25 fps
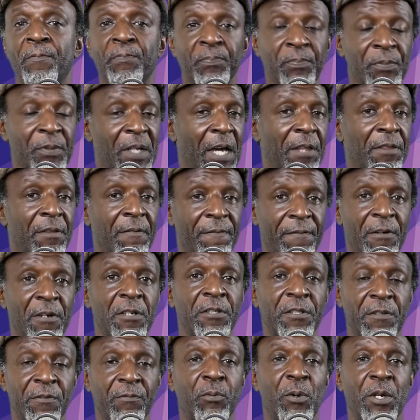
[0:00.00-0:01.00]
and the first
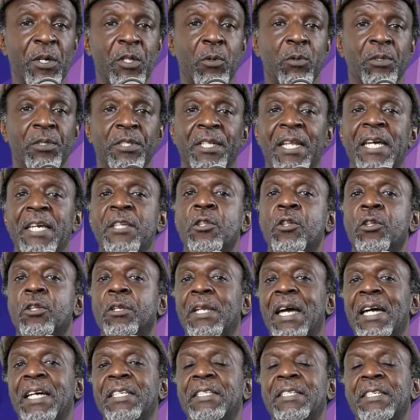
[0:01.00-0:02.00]
of which was an ancient
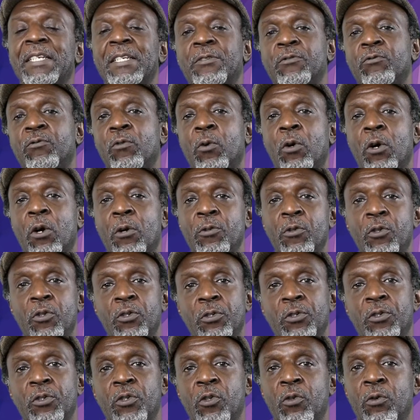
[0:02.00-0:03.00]
ancestral conscious
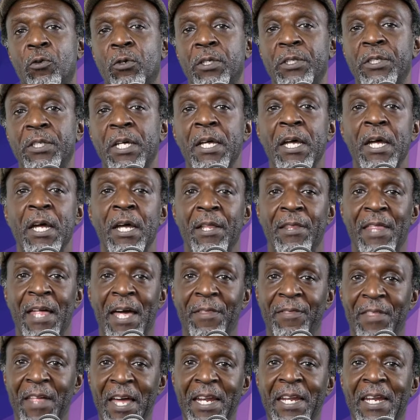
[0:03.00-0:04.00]
choice that
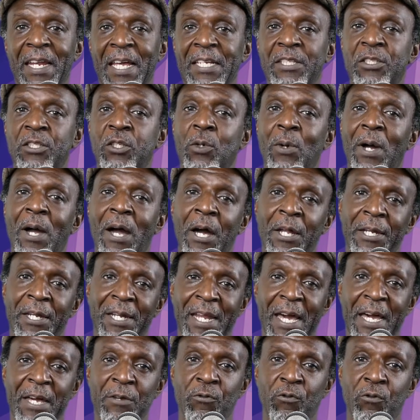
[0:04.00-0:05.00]
then led to our
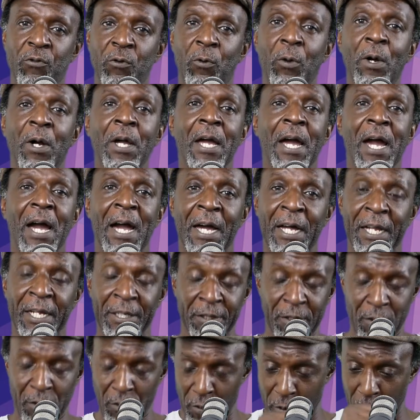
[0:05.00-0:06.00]
unnatural
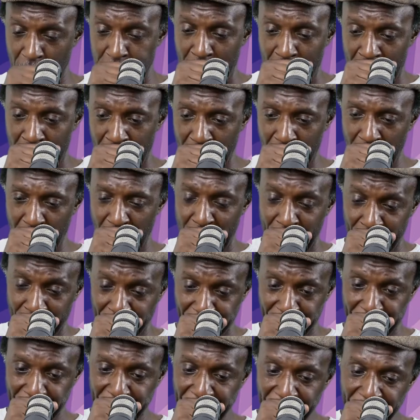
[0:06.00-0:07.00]

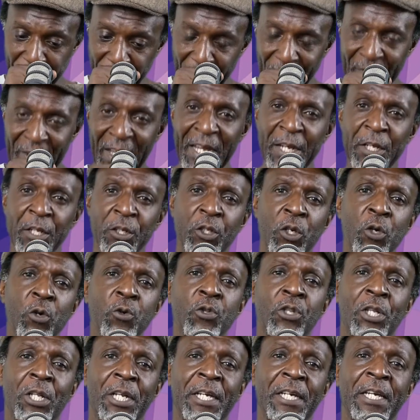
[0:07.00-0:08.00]
and
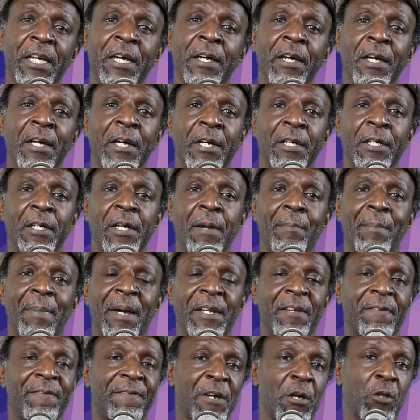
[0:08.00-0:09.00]
hugely
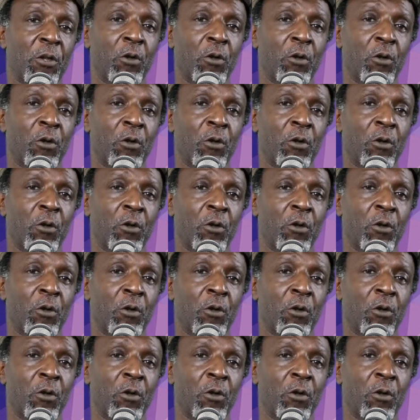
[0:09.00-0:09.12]
beneficial